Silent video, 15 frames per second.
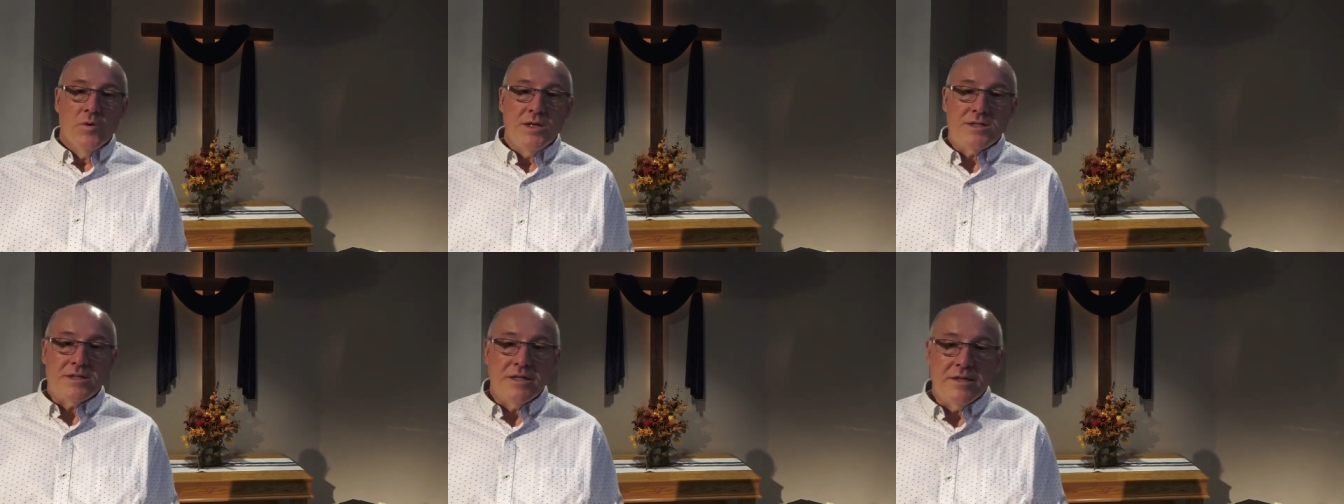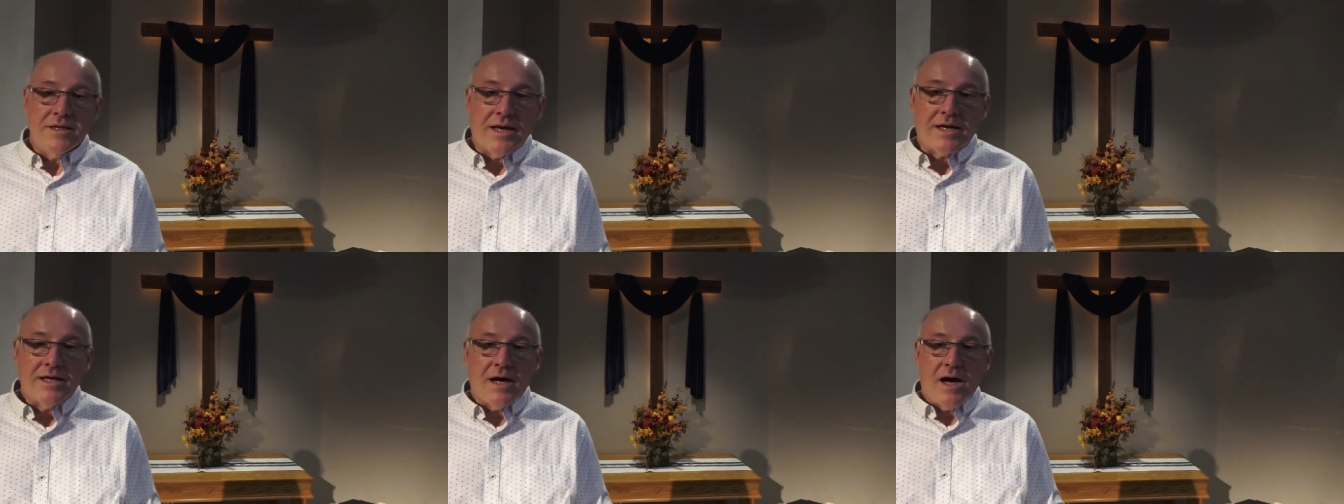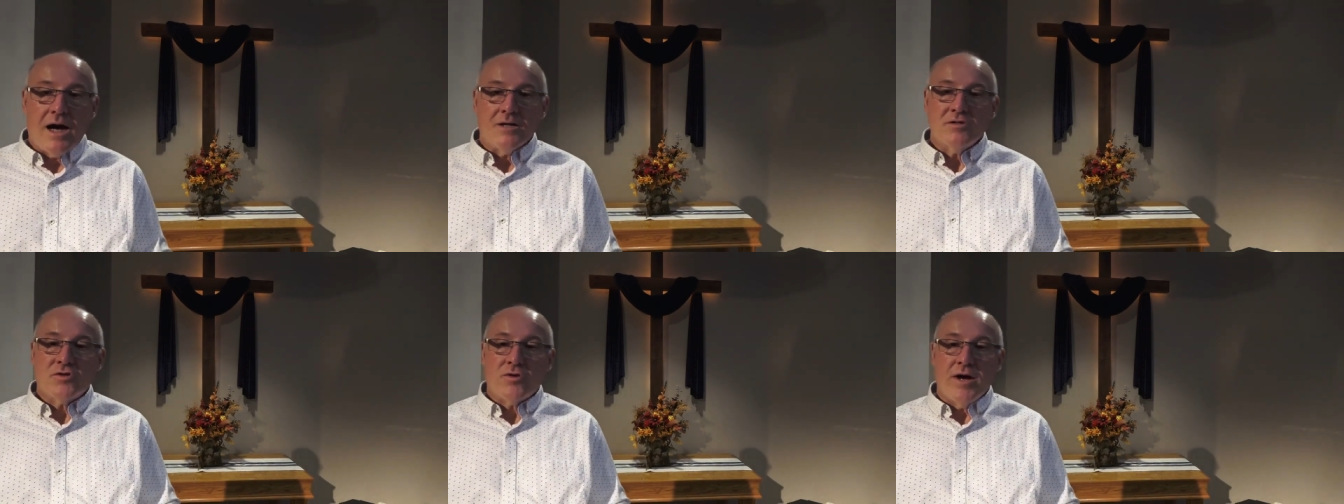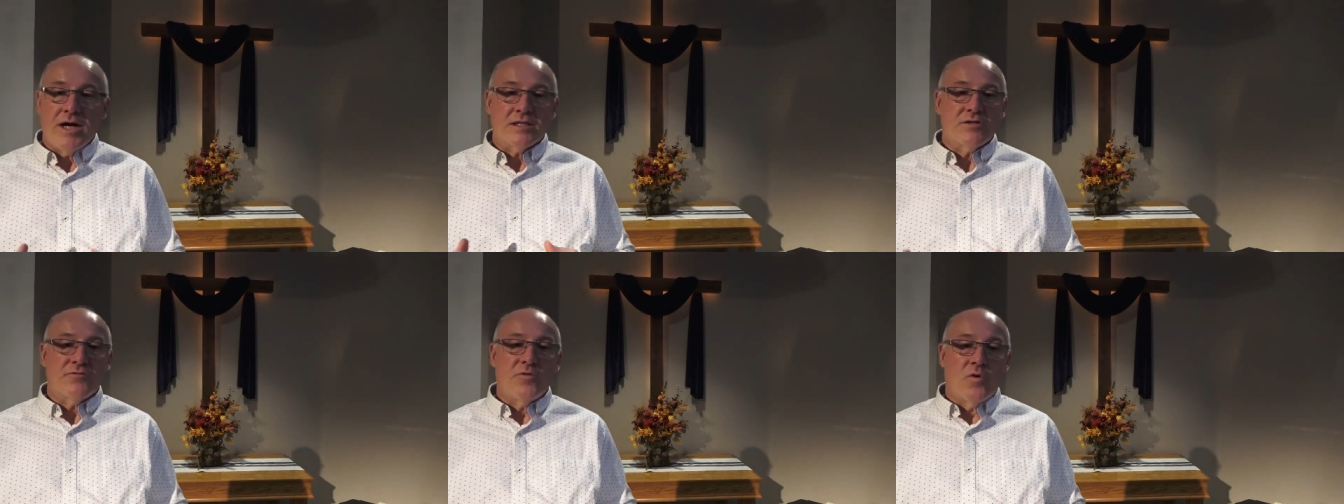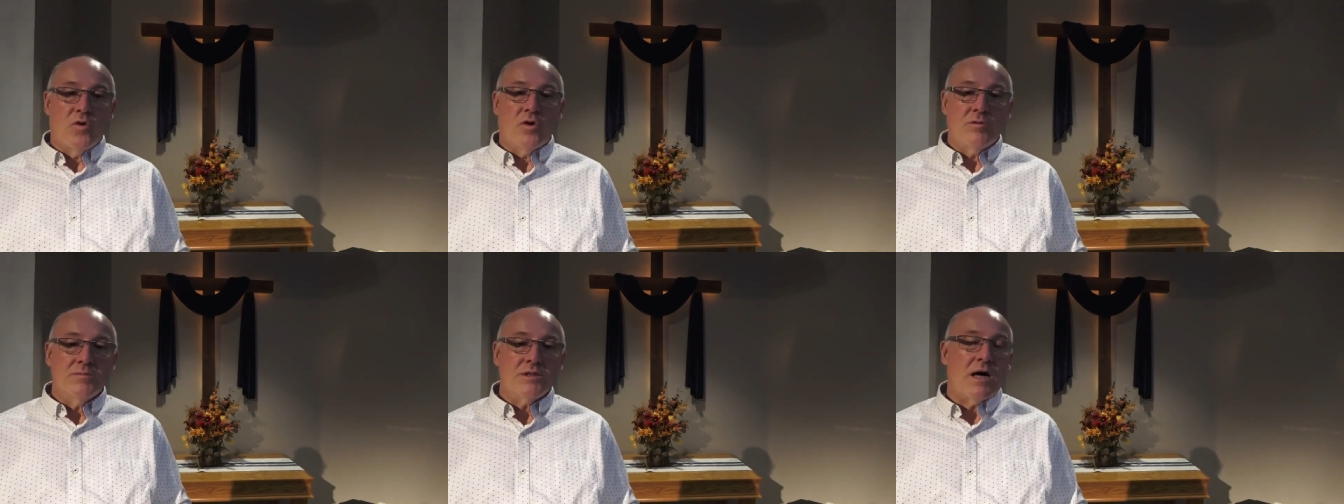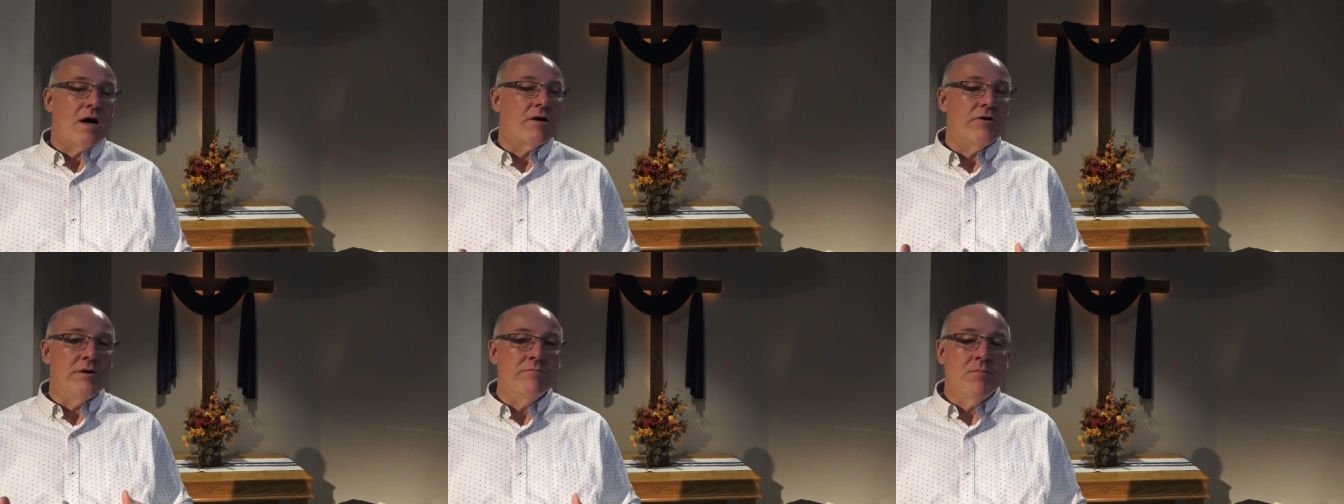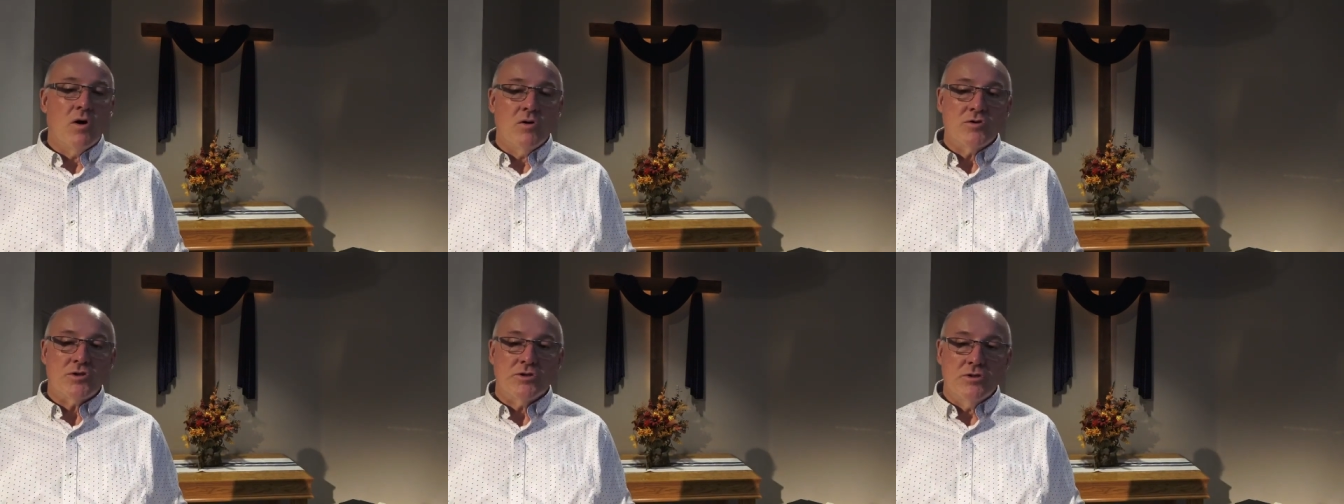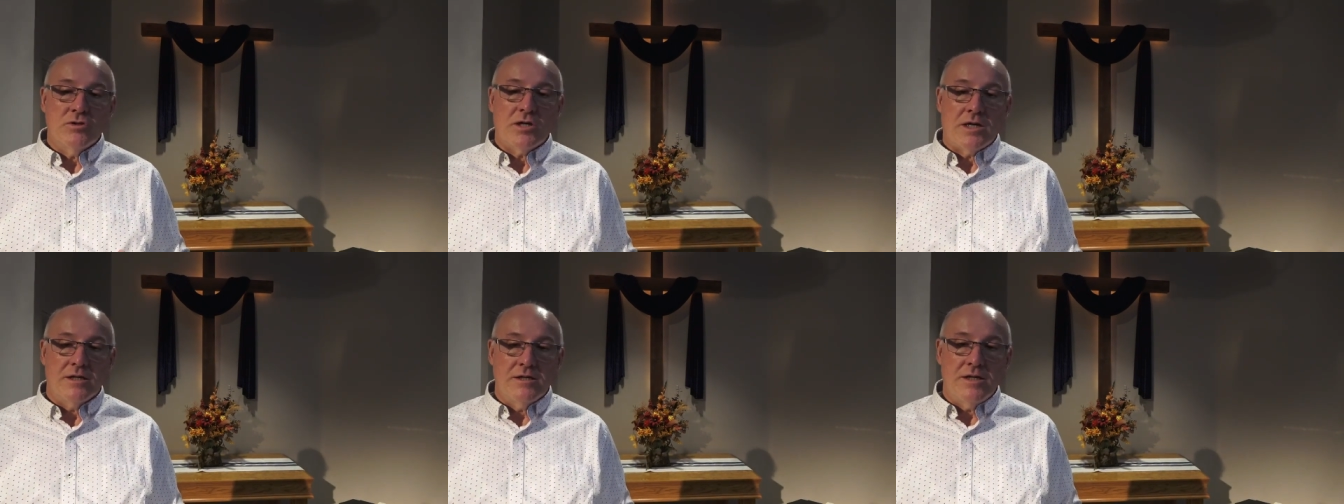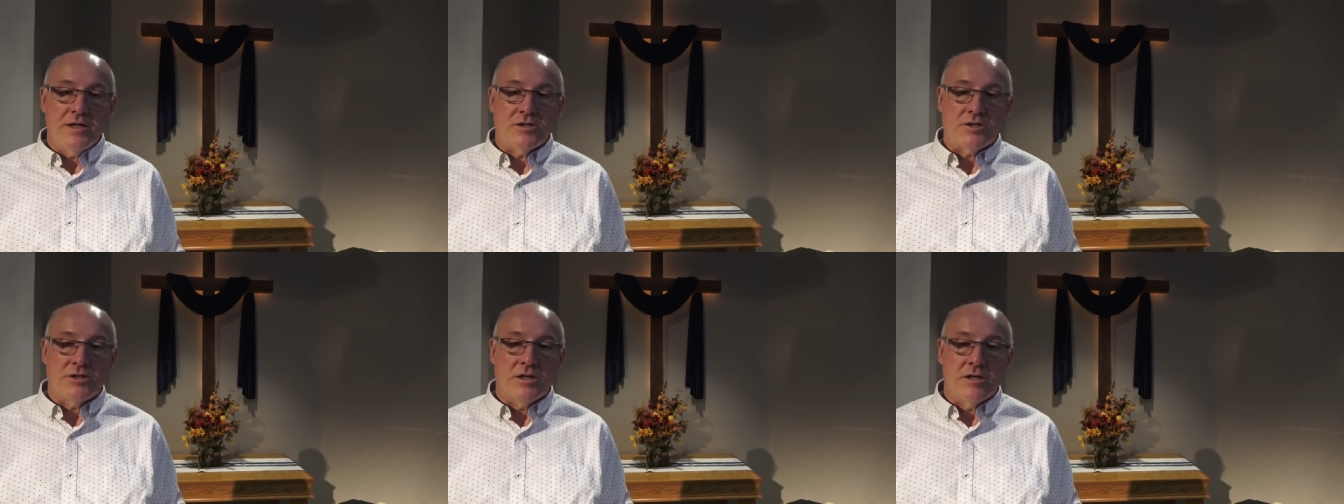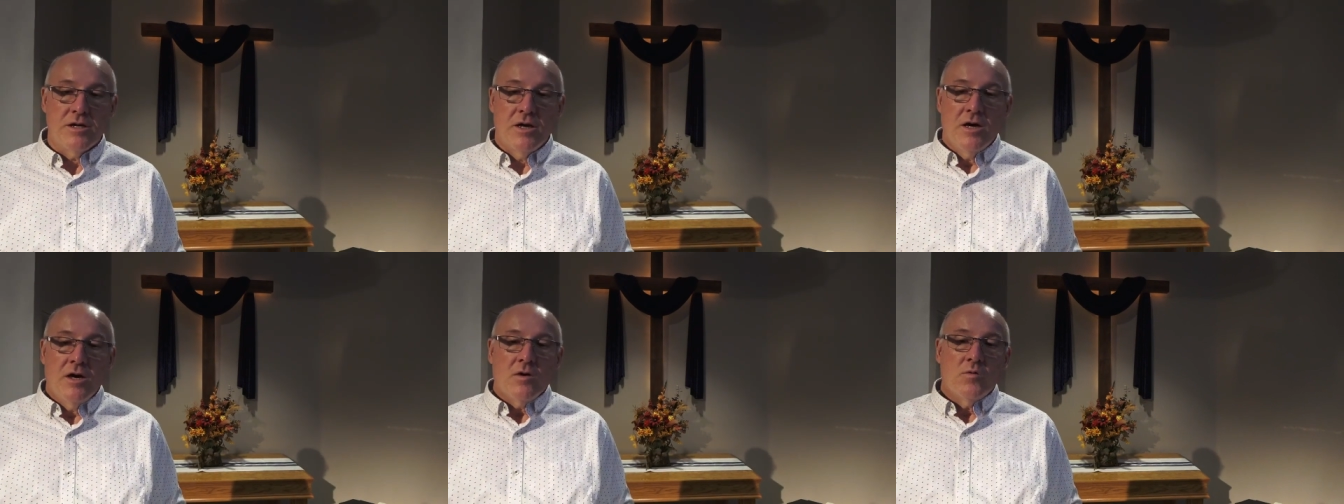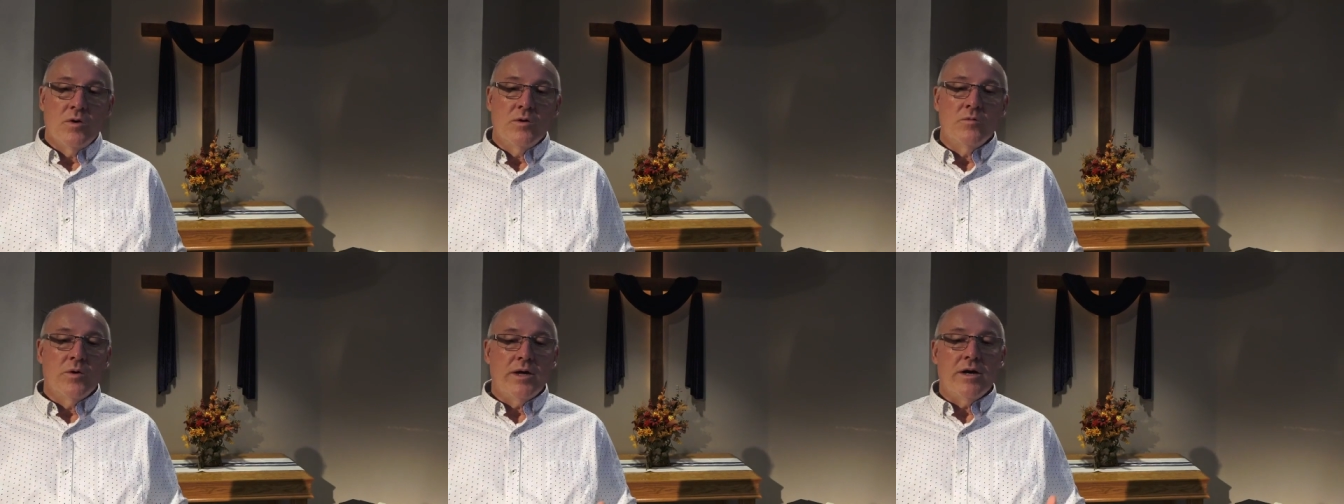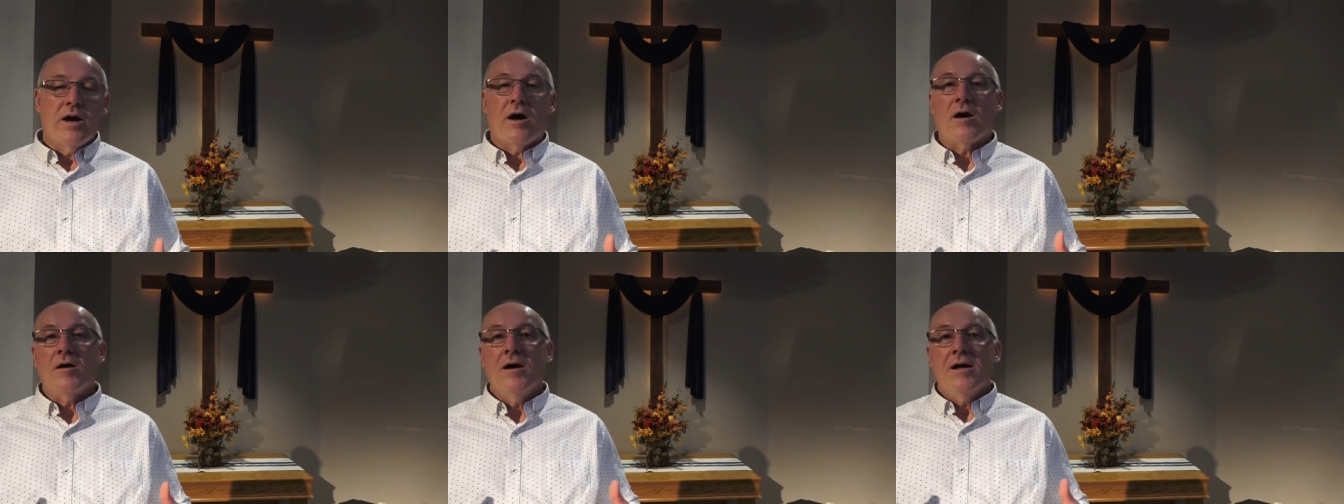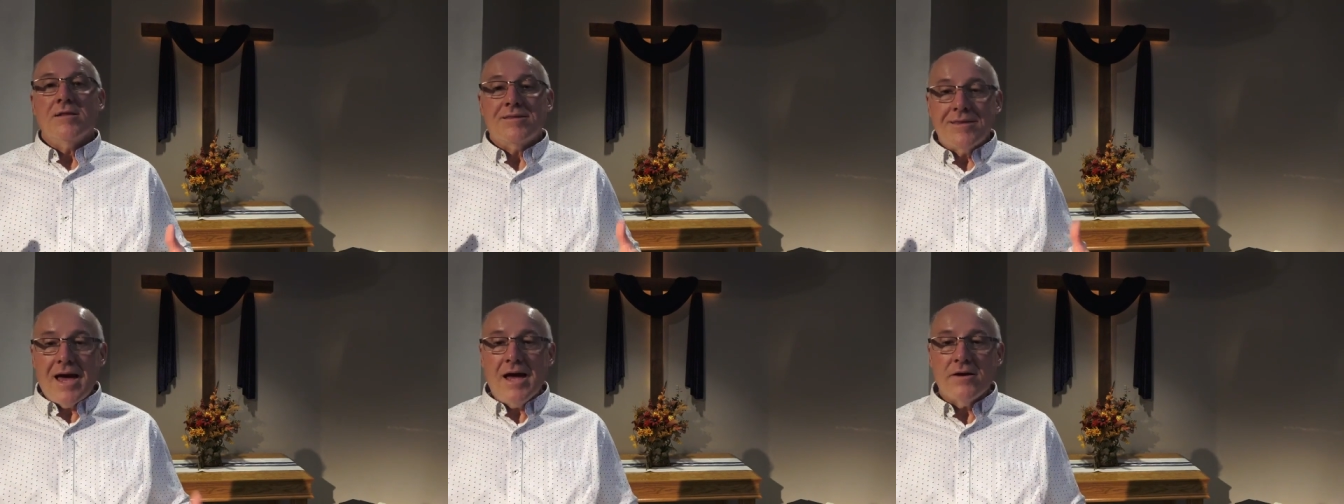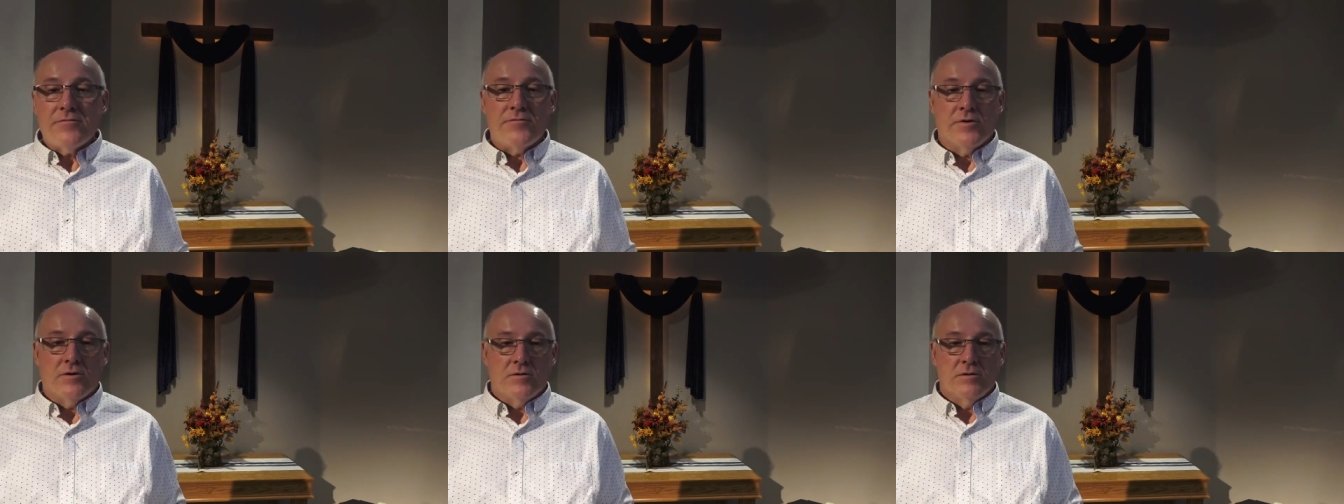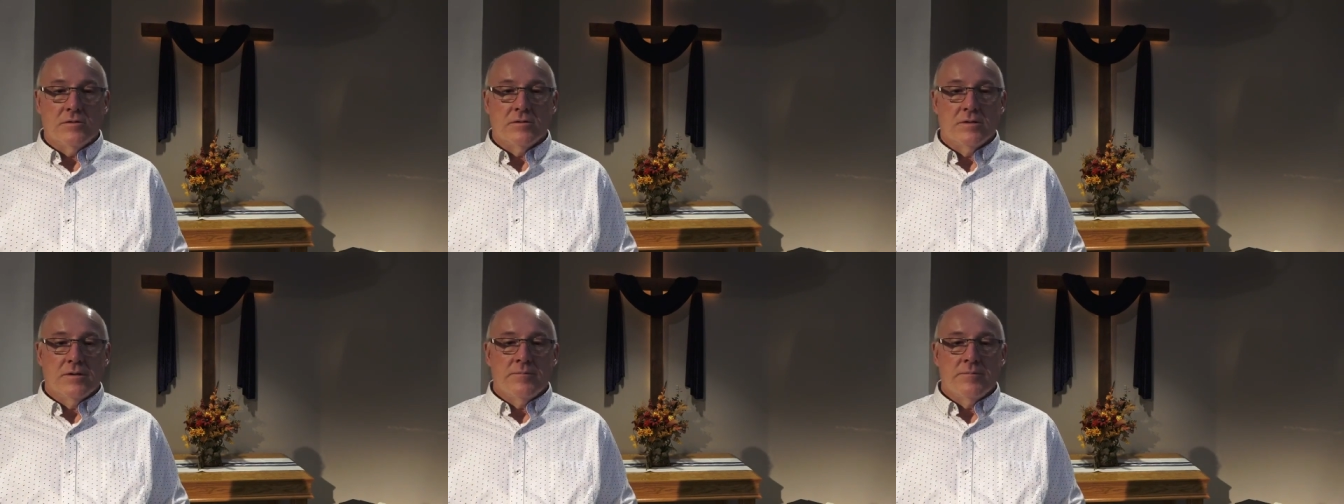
we see that God transforms our emotional condition when we are thankful.